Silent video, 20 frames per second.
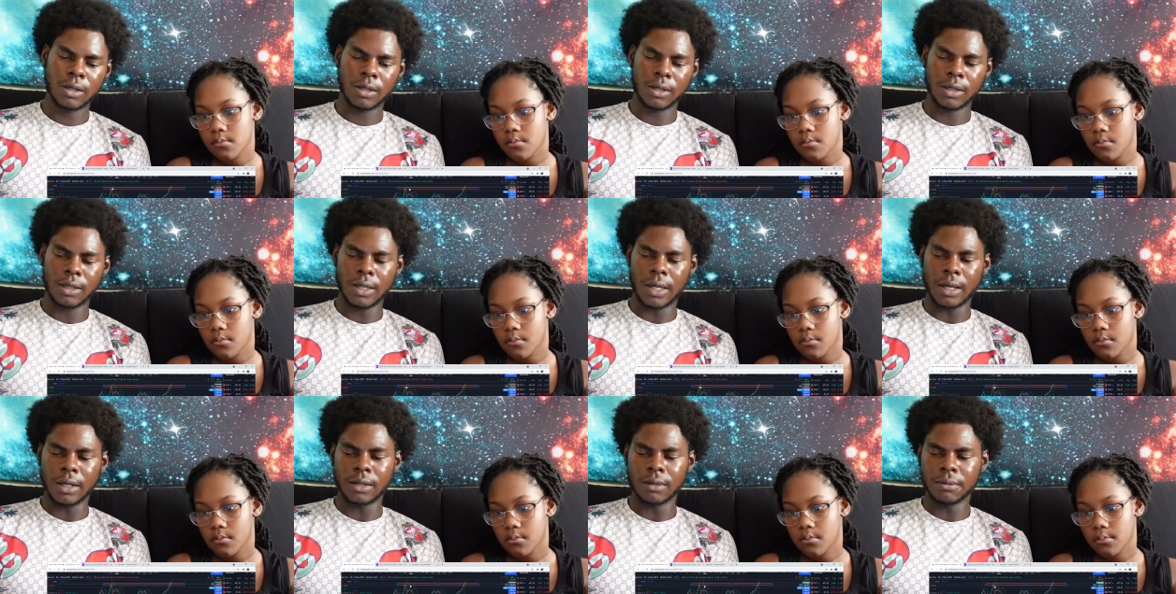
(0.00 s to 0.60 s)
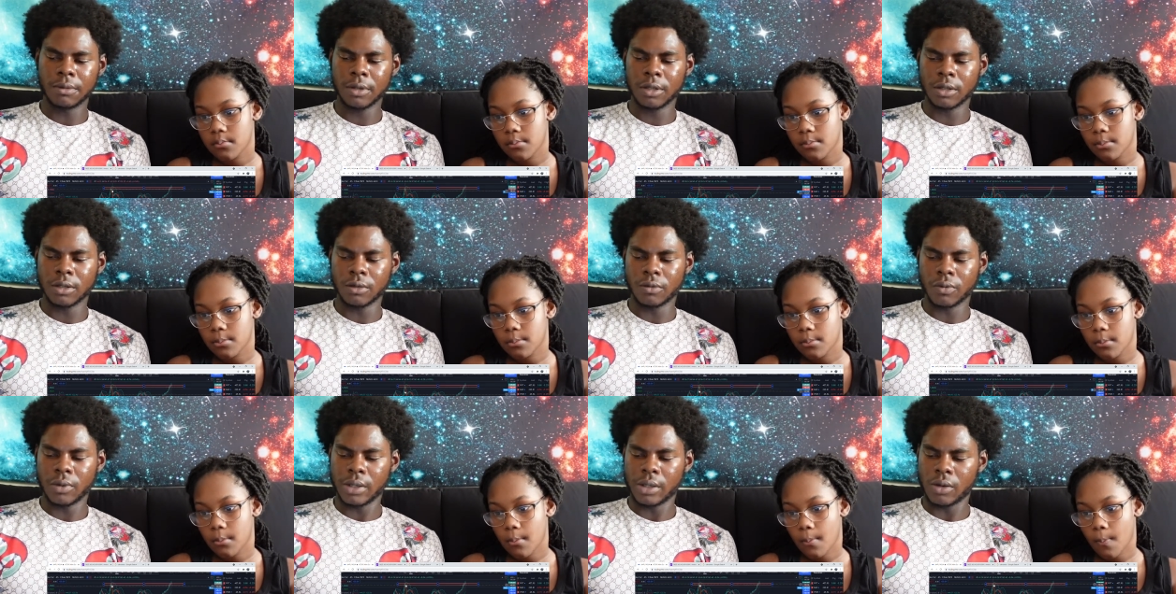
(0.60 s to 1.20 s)
Speaker 1: it got up here at
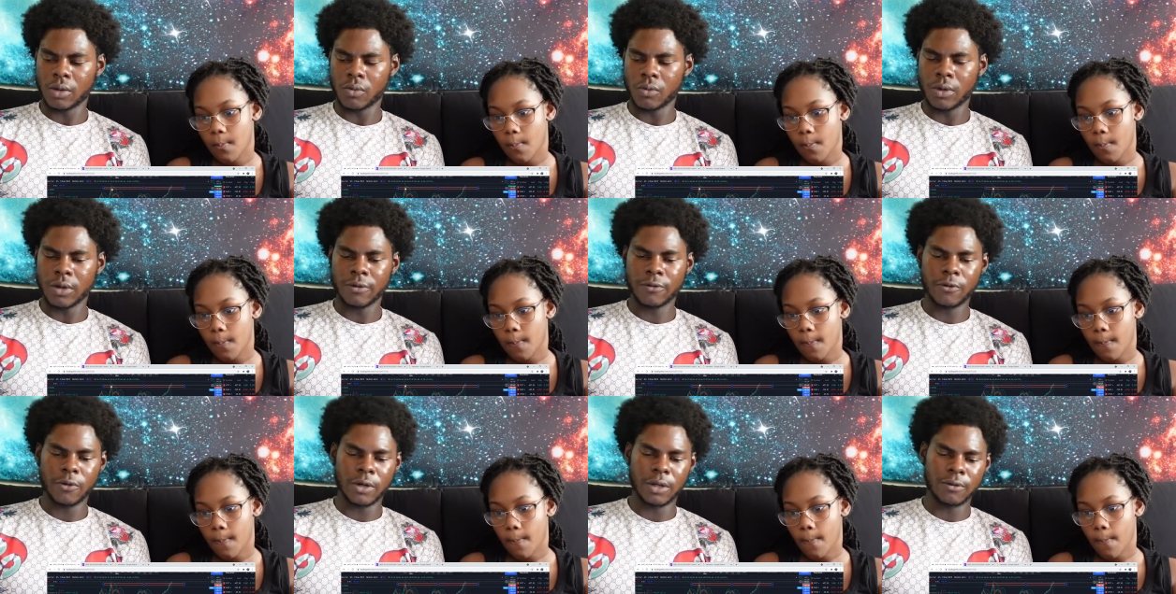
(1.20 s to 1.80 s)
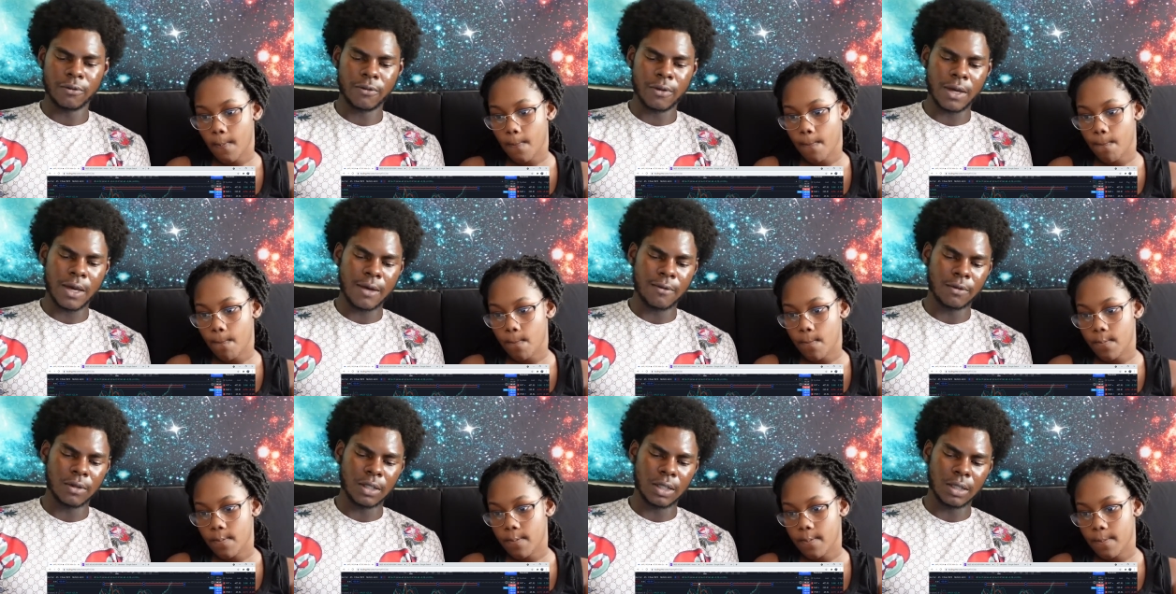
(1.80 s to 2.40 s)
around
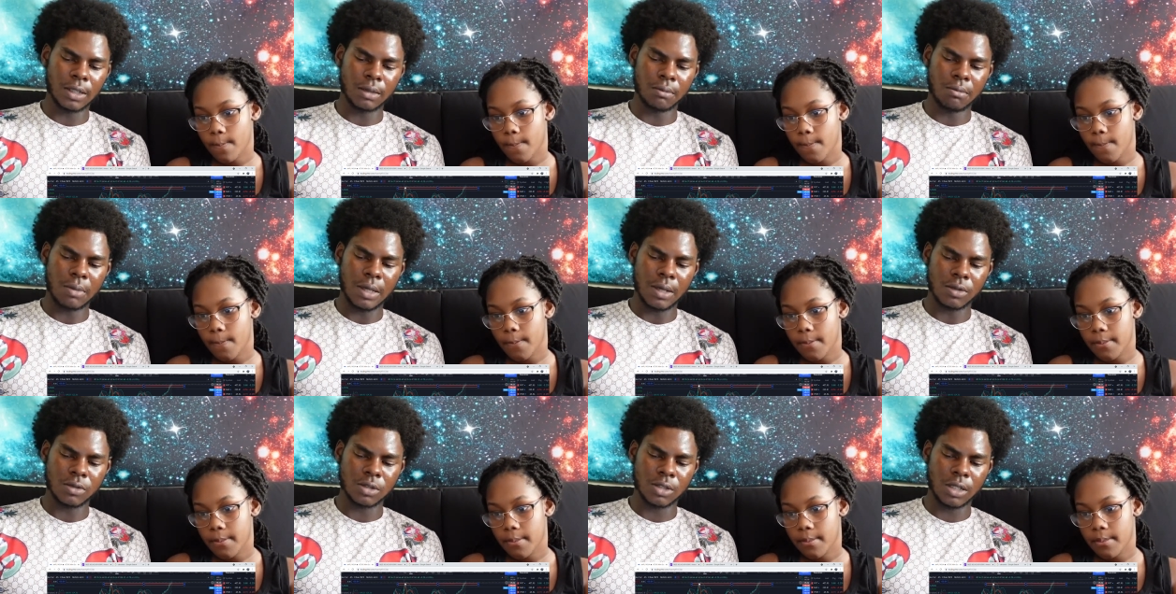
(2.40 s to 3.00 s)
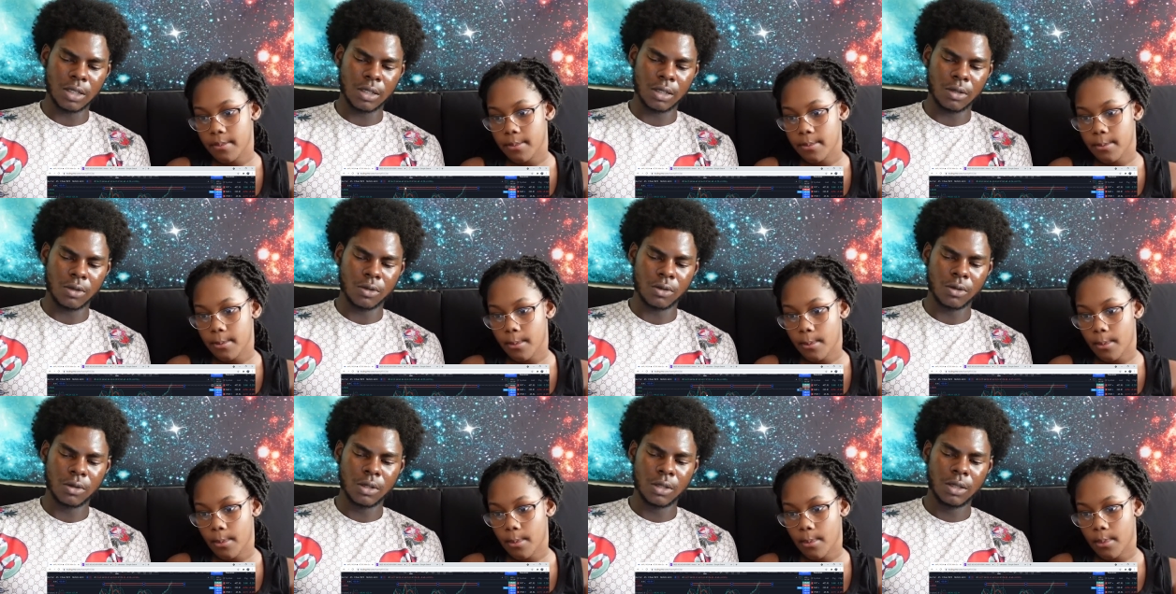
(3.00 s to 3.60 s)
145 and then it bounced
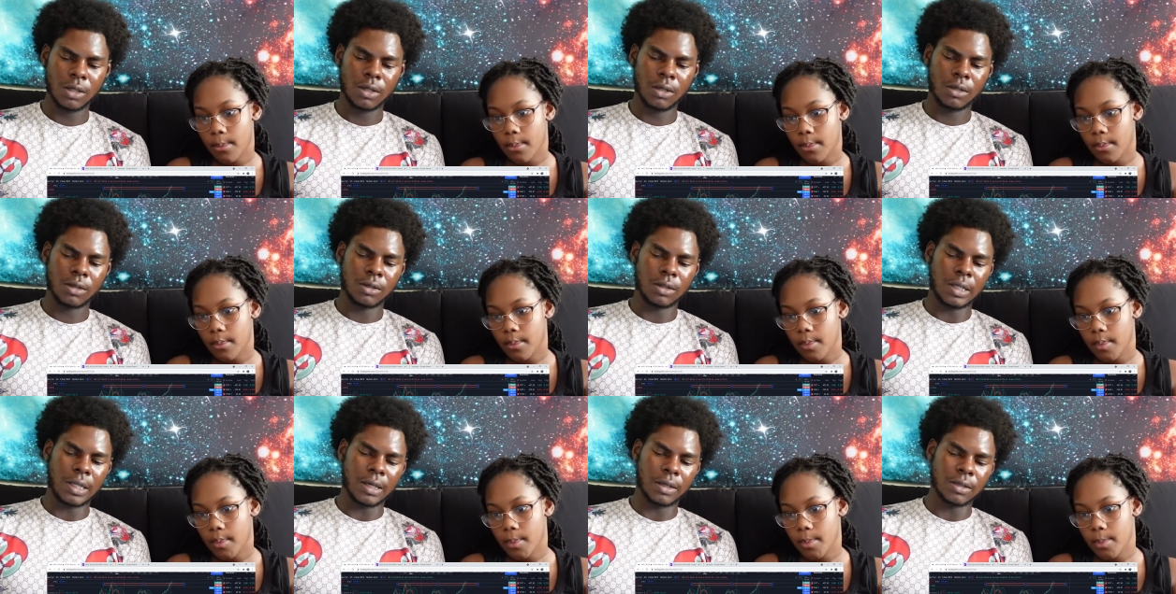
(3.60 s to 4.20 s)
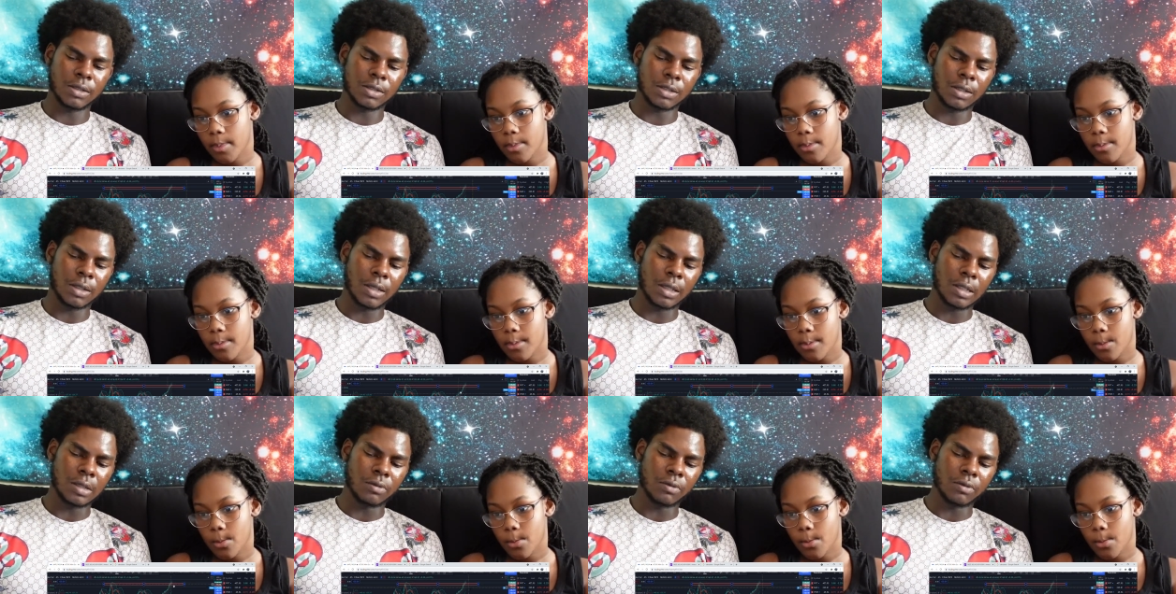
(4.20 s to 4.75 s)
down. Now this another